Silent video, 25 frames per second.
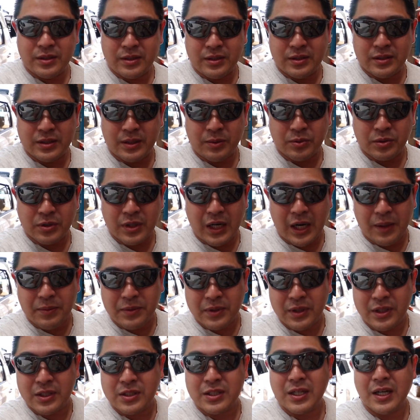subscribe
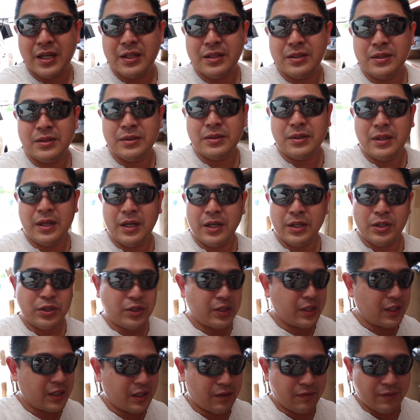to the channel,
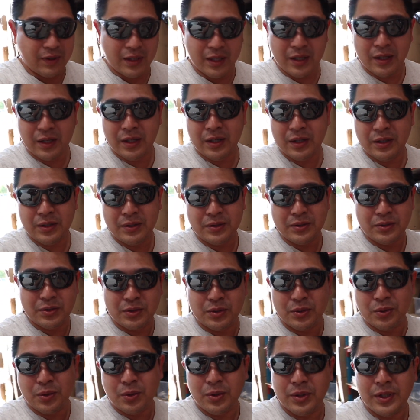share the video,
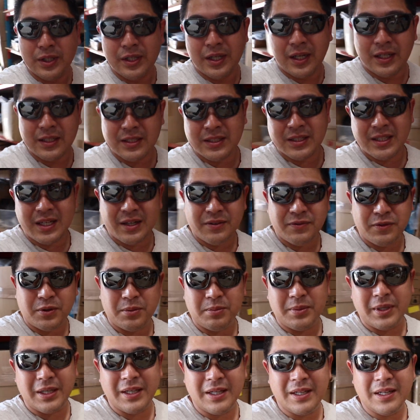do all the nice stuff for
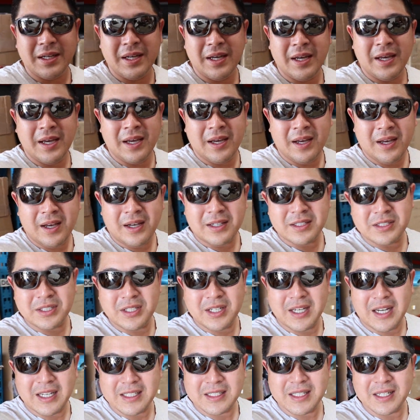me. See you
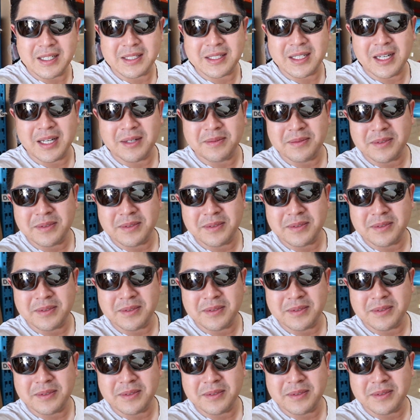guys next time.